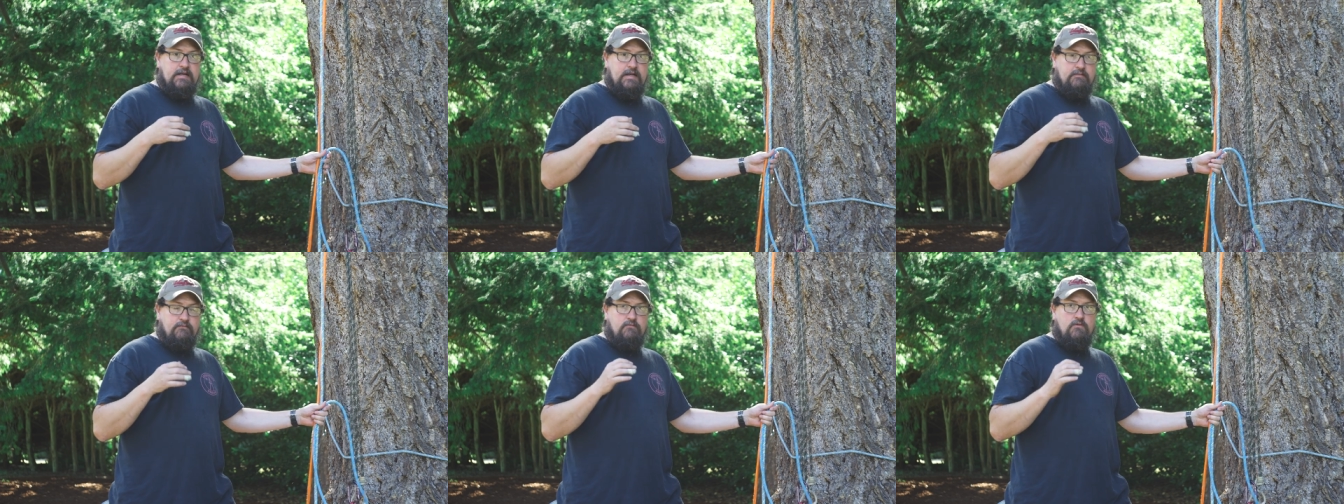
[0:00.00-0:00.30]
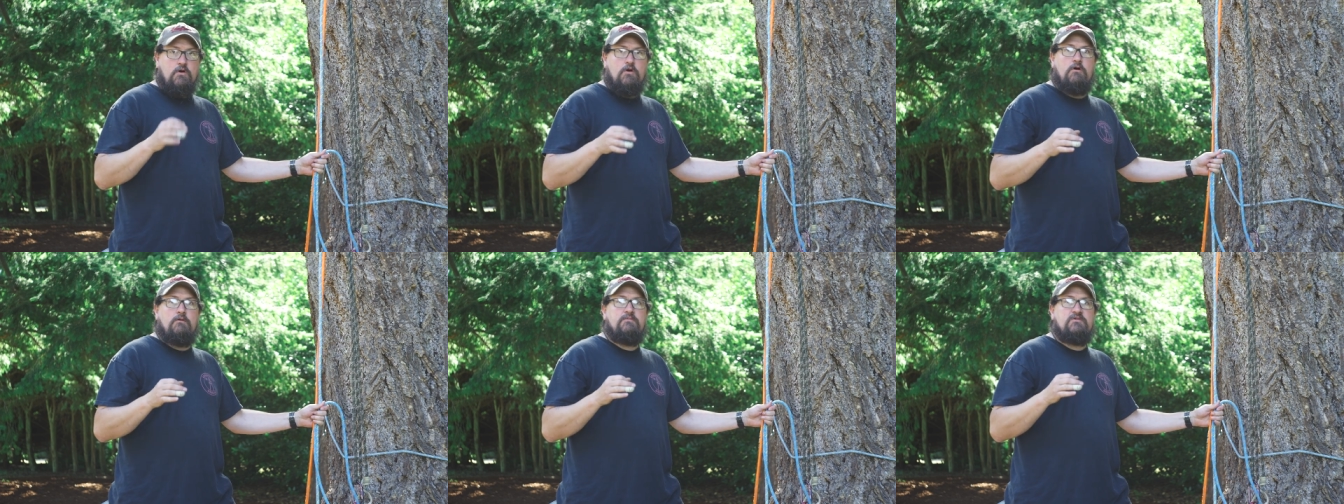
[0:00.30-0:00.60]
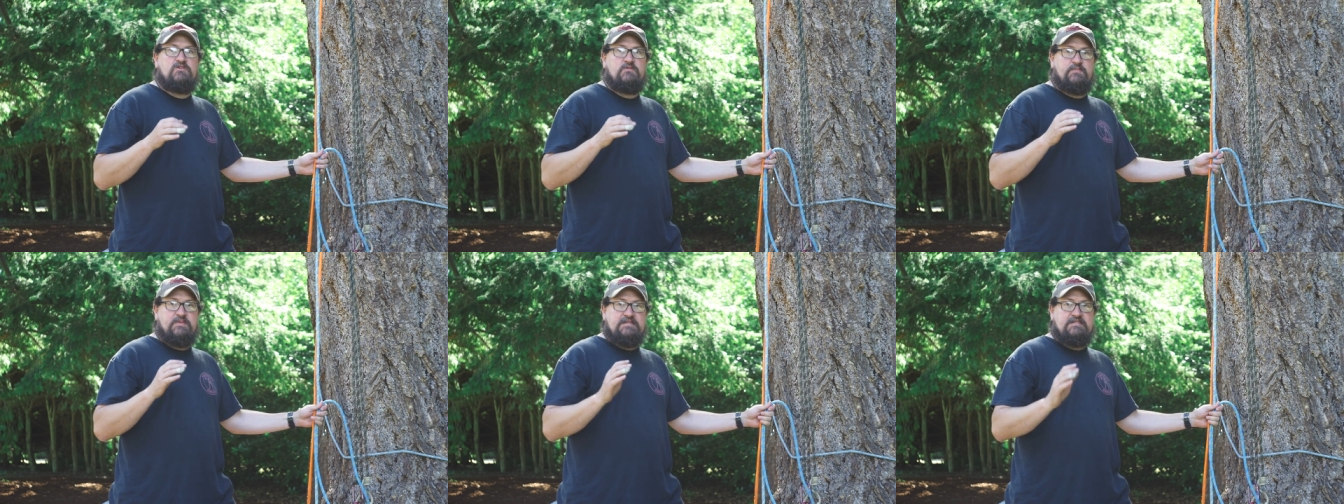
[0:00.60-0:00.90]
a
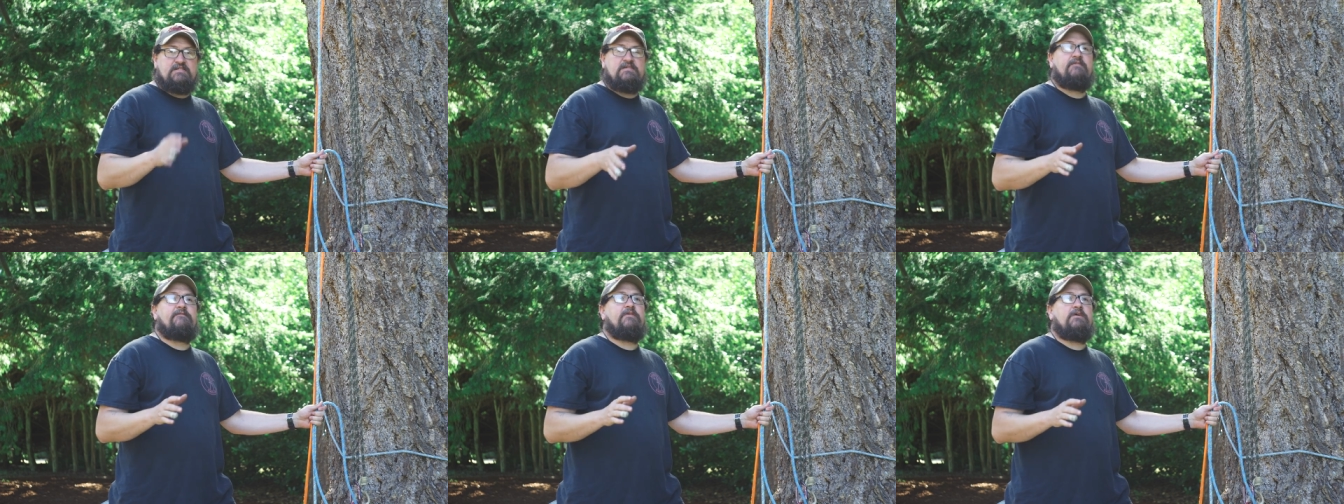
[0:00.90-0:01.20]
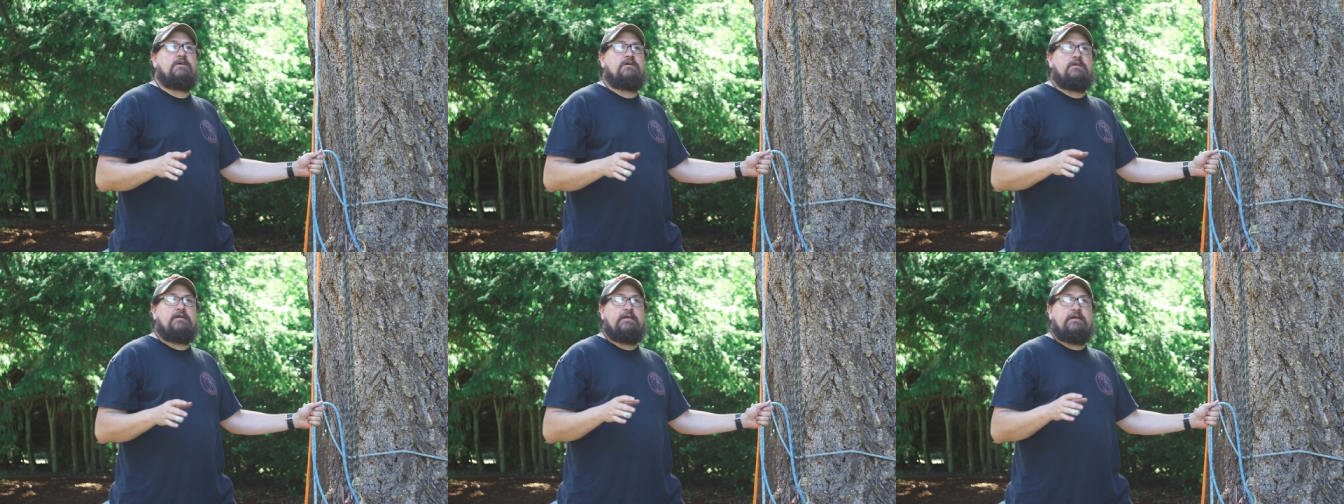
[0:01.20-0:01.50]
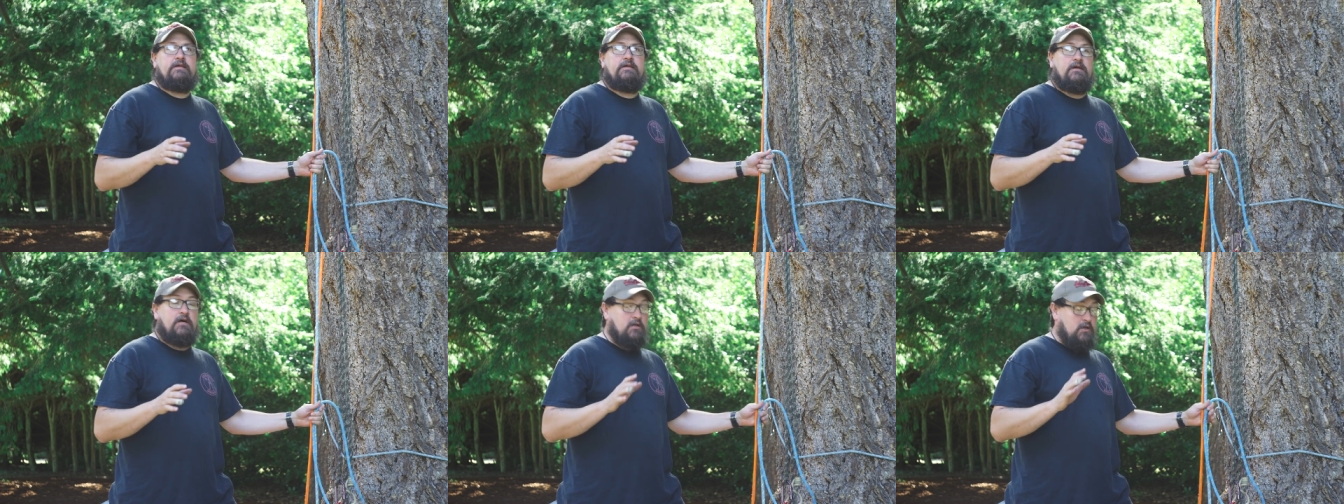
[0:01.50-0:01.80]
rope
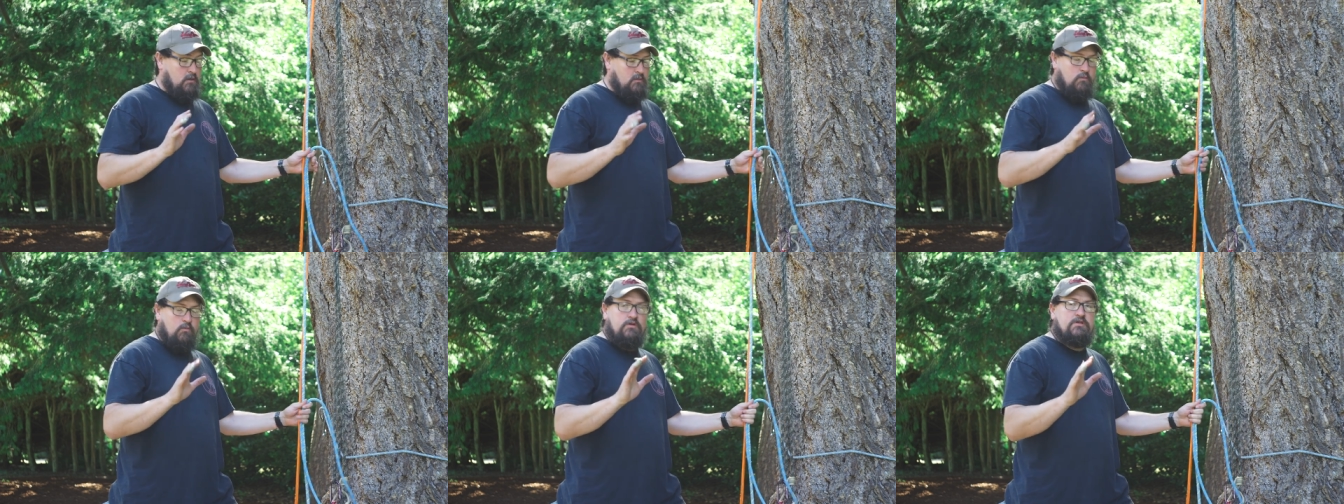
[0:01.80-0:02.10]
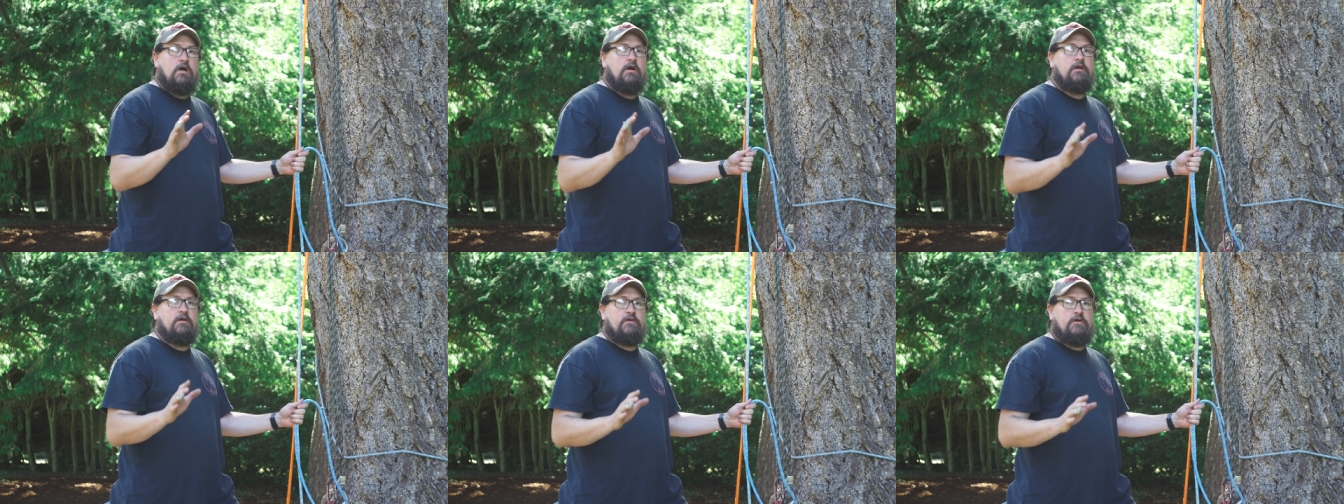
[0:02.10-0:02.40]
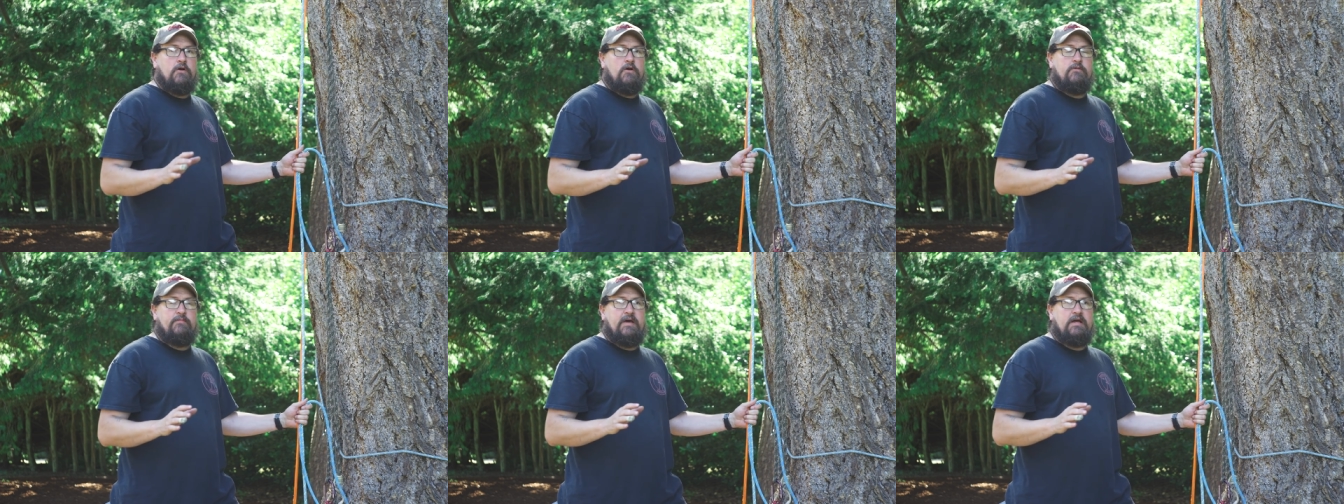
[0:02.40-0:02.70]
specifically, and we're talking
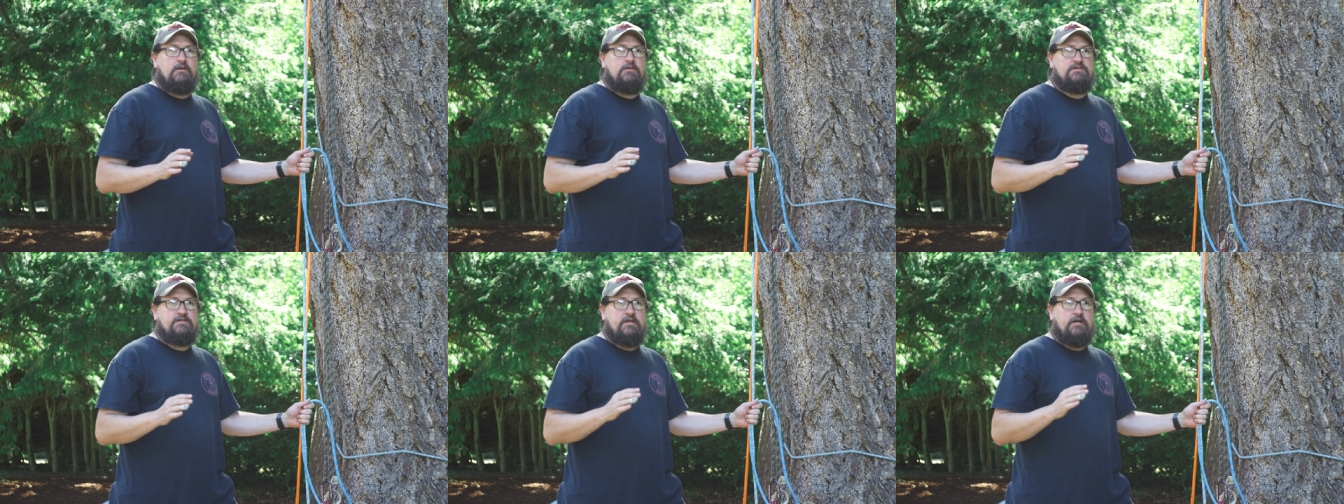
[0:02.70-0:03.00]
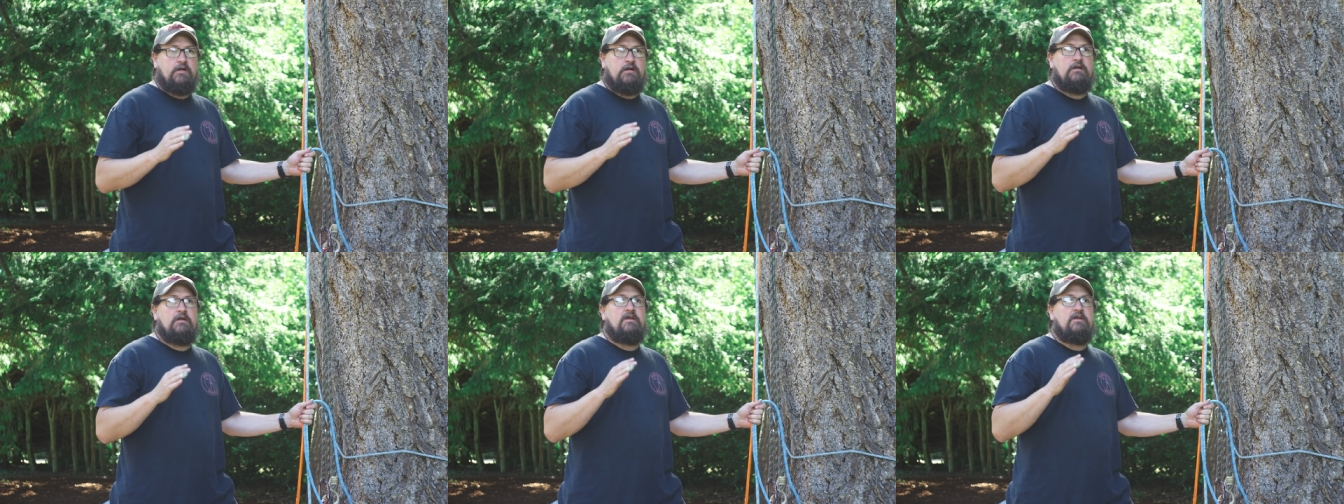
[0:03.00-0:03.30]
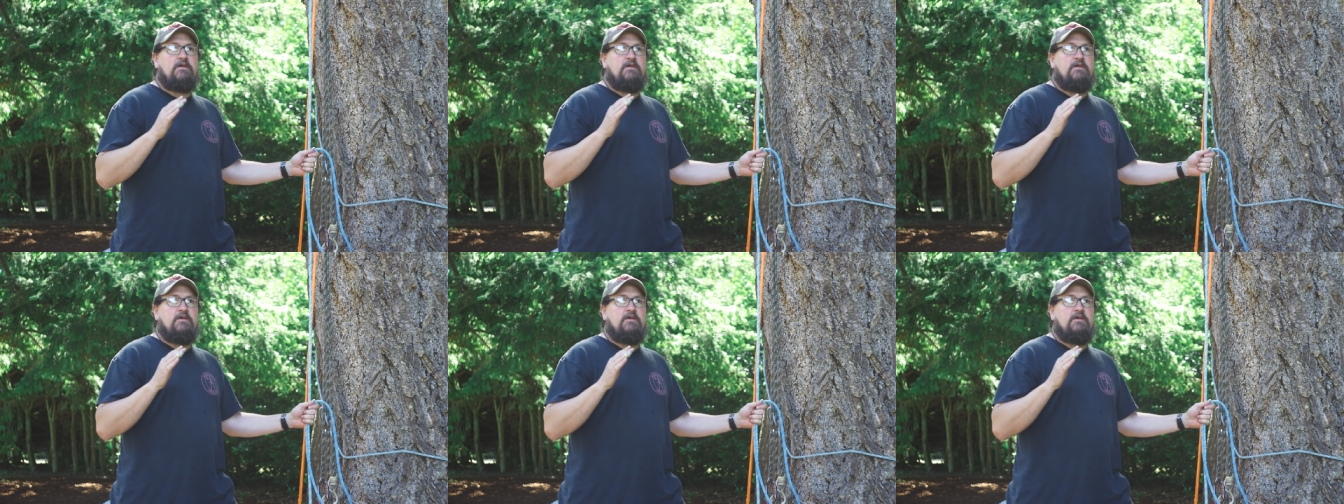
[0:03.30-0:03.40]
current here,